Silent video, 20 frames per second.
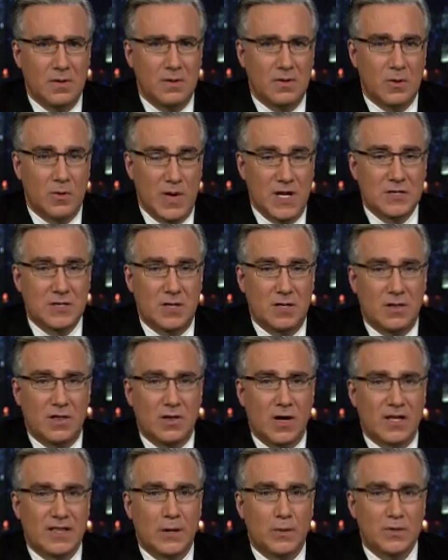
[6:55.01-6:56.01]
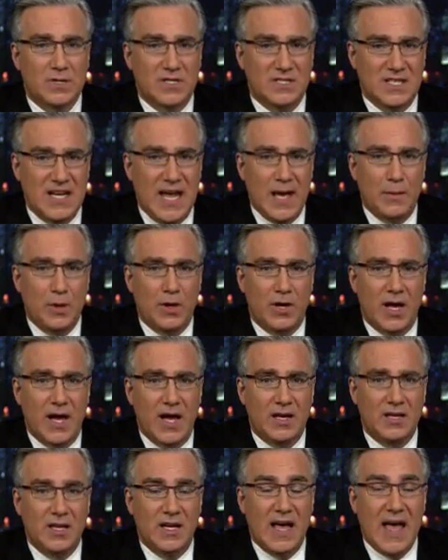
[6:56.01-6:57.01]
The resident thought that was a damn good
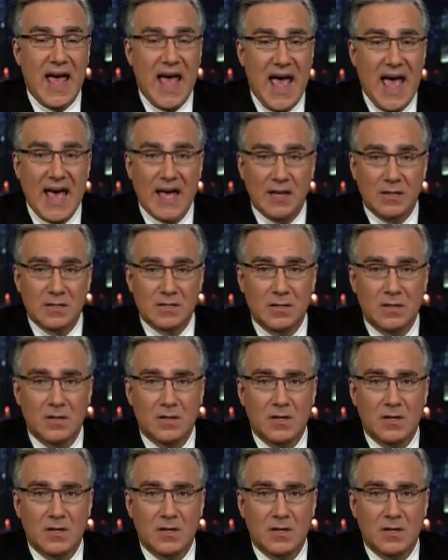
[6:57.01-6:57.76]
idea and